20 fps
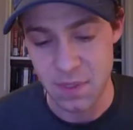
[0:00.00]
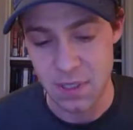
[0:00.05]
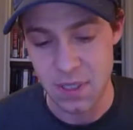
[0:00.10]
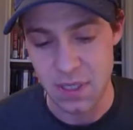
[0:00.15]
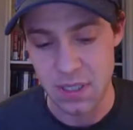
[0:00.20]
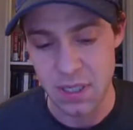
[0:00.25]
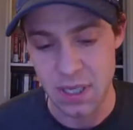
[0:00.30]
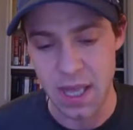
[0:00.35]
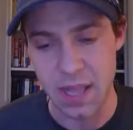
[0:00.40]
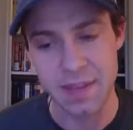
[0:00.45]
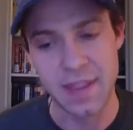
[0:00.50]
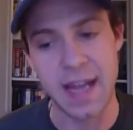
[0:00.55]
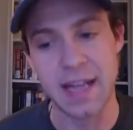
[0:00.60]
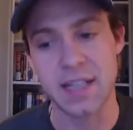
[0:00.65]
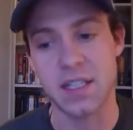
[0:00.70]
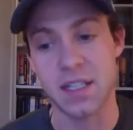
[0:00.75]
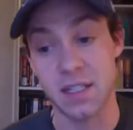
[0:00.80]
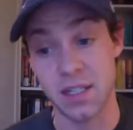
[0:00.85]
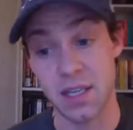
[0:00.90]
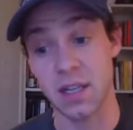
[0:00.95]

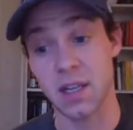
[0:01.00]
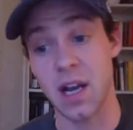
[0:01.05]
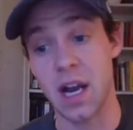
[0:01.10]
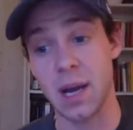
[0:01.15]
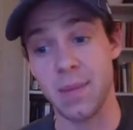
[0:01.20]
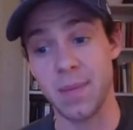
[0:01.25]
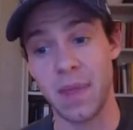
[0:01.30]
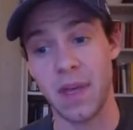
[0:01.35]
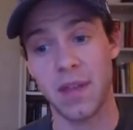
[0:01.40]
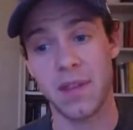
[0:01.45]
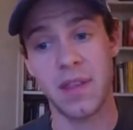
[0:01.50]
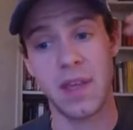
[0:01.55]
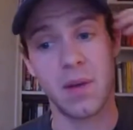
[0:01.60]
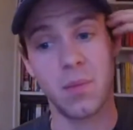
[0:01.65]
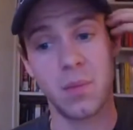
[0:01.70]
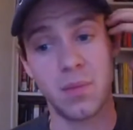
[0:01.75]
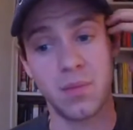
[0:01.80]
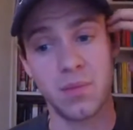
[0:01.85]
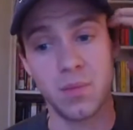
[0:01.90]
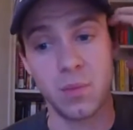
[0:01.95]
that's a sitcom
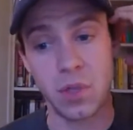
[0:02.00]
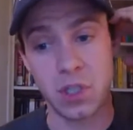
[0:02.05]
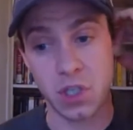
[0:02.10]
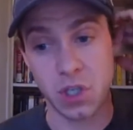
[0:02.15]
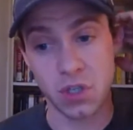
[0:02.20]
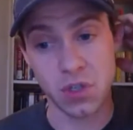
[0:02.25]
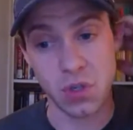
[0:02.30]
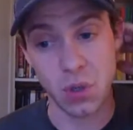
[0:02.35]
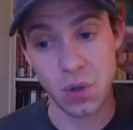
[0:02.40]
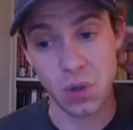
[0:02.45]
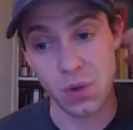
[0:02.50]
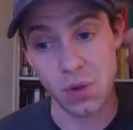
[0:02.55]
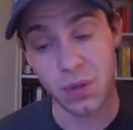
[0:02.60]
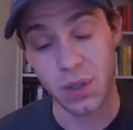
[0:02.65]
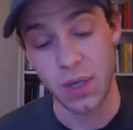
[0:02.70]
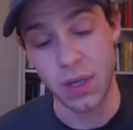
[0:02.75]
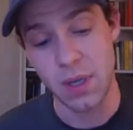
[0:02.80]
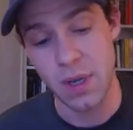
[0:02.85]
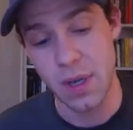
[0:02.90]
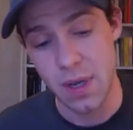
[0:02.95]
that we just sold.
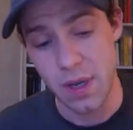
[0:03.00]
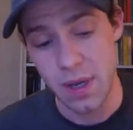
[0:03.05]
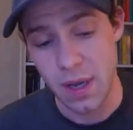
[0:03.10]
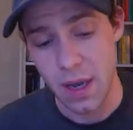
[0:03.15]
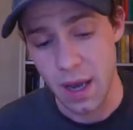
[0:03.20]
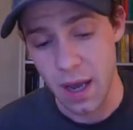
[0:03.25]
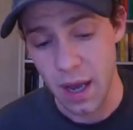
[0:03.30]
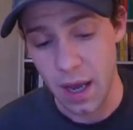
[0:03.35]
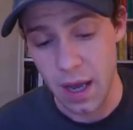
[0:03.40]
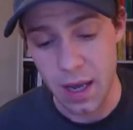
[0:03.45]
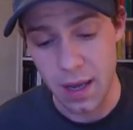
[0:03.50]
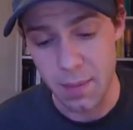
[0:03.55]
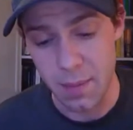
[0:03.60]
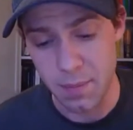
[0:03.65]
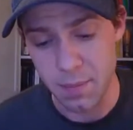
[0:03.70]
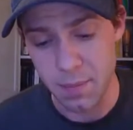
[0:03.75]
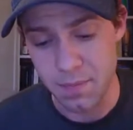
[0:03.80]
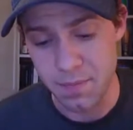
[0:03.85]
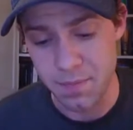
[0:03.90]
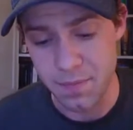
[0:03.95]

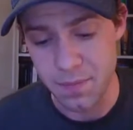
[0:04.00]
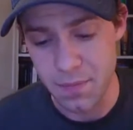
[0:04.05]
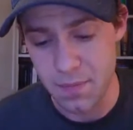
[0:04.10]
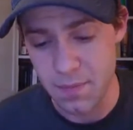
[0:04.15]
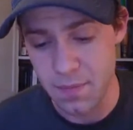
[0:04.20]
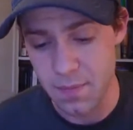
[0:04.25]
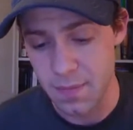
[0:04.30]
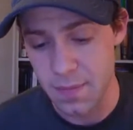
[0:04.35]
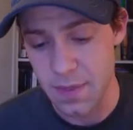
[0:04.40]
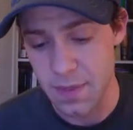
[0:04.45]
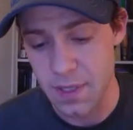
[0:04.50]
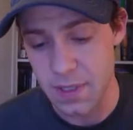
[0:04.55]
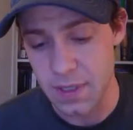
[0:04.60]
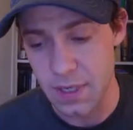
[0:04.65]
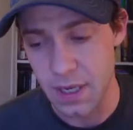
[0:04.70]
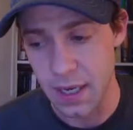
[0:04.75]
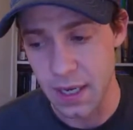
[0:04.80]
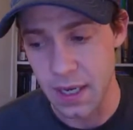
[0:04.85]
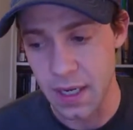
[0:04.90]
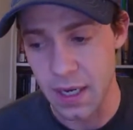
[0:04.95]

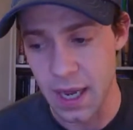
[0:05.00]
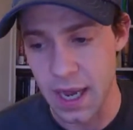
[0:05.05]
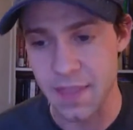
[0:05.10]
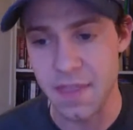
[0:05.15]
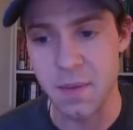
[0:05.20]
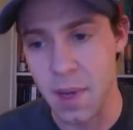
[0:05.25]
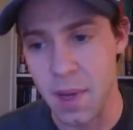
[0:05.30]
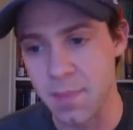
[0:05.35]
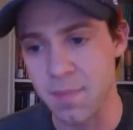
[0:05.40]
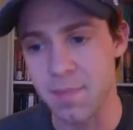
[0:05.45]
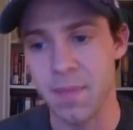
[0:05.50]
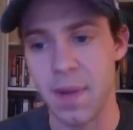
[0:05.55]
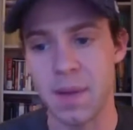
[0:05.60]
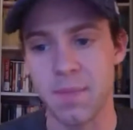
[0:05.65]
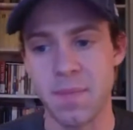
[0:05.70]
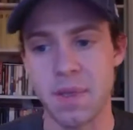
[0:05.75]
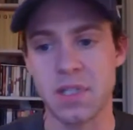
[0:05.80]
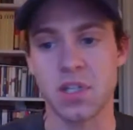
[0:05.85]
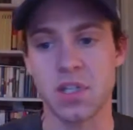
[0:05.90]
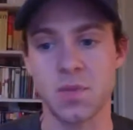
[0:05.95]
And I think my
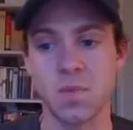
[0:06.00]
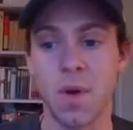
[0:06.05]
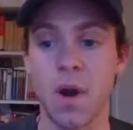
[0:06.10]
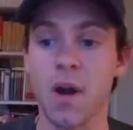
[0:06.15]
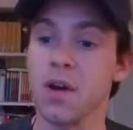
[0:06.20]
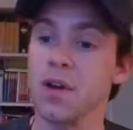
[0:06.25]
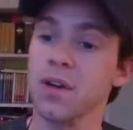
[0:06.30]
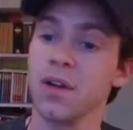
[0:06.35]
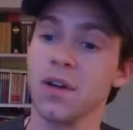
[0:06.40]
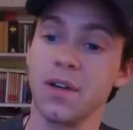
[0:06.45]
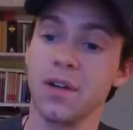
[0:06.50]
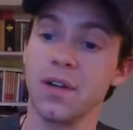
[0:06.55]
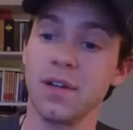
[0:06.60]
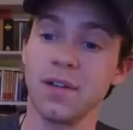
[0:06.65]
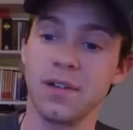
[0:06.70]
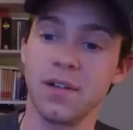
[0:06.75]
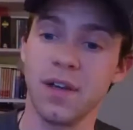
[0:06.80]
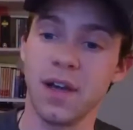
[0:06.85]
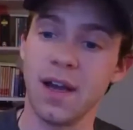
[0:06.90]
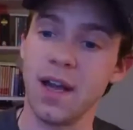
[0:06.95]
business partner
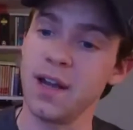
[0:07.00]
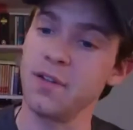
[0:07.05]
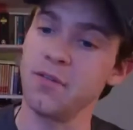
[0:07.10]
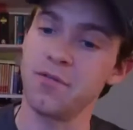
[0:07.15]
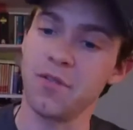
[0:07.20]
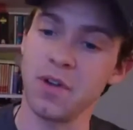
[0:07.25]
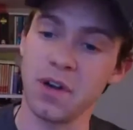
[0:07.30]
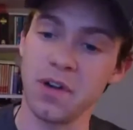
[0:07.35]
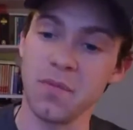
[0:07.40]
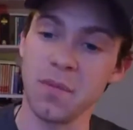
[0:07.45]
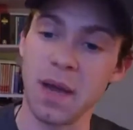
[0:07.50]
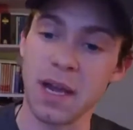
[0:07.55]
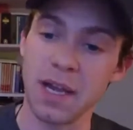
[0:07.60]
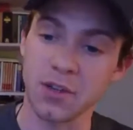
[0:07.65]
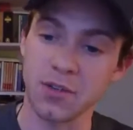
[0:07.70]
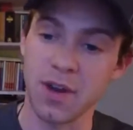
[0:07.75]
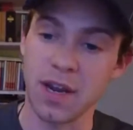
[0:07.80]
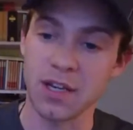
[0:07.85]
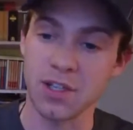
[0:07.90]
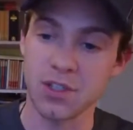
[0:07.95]
and a friend of mine,
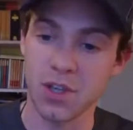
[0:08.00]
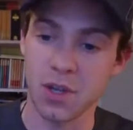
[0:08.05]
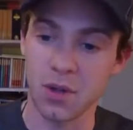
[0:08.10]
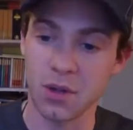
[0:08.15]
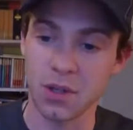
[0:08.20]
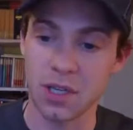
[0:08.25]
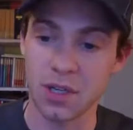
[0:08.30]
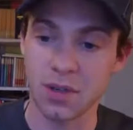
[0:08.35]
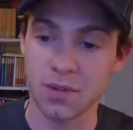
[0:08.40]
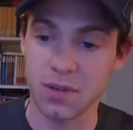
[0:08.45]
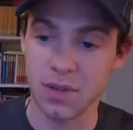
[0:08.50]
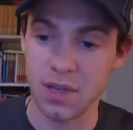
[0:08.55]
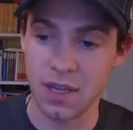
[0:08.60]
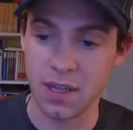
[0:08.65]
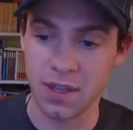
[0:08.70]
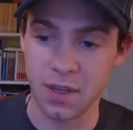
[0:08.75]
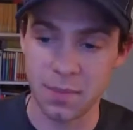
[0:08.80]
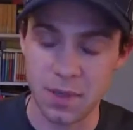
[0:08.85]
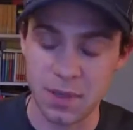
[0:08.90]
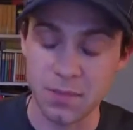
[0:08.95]
Greg Sulkin,
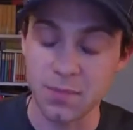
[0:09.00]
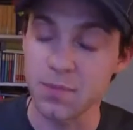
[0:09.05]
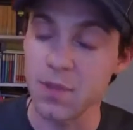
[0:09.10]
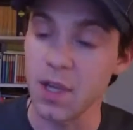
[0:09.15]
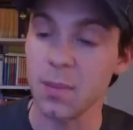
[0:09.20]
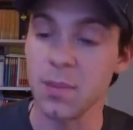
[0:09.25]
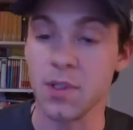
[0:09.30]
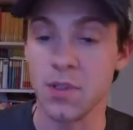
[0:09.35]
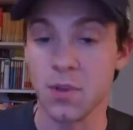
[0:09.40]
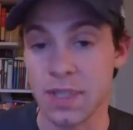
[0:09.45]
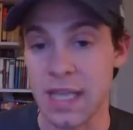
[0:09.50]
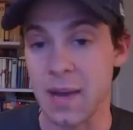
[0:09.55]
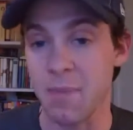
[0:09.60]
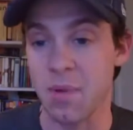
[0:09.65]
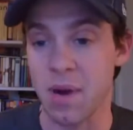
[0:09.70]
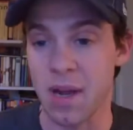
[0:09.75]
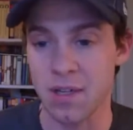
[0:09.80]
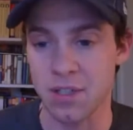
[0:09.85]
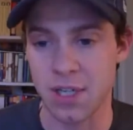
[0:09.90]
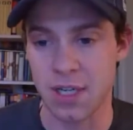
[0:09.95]
they'll be doing that
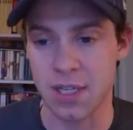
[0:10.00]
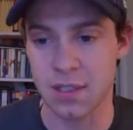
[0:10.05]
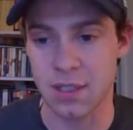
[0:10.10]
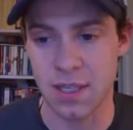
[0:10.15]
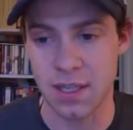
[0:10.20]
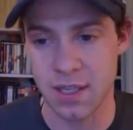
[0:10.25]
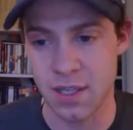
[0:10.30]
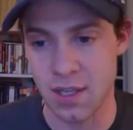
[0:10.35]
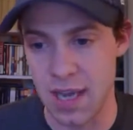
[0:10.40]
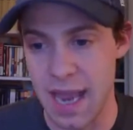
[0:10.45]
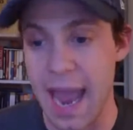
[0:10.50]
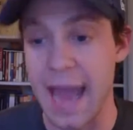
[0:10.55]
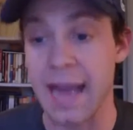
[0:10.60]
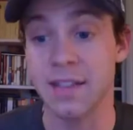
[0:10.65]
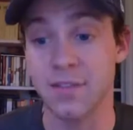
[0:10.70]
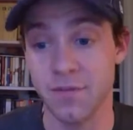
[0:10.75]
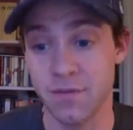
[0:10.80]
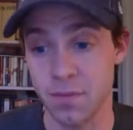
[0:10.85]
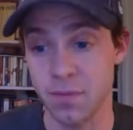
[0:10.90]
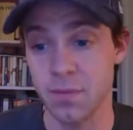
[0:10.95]
project,
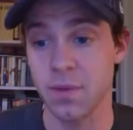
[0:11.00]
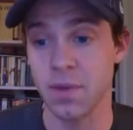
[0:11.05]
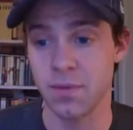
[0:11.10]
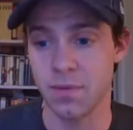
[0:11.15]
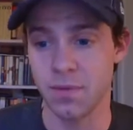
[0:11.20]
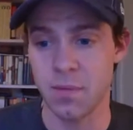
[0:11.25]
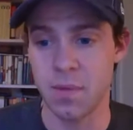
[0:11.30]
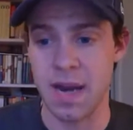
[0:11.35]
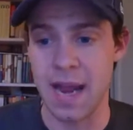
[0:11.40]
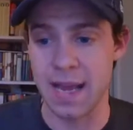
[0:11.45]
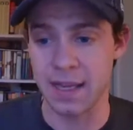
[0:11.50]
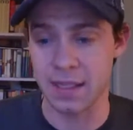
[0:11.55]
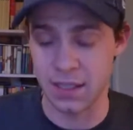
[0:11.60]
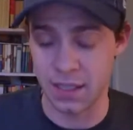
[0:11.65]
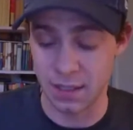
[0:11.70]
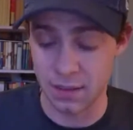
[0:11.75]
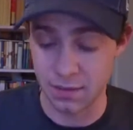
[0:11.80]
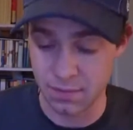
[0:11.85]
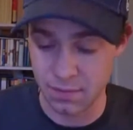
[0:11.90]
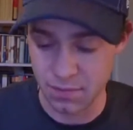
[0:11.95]
from an
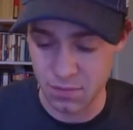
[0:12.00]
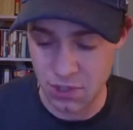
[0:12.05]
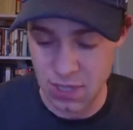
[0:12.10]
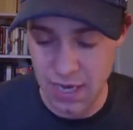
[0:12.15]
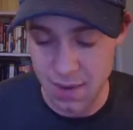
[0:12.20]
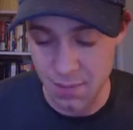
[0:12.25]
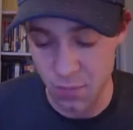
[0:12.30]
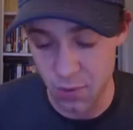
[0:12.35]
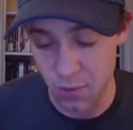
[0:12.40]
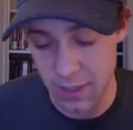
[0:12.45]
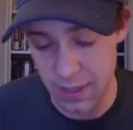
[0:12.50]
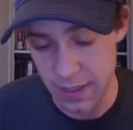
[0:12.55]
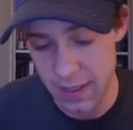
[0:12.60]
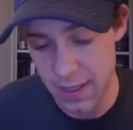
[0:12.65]
acting standpoint.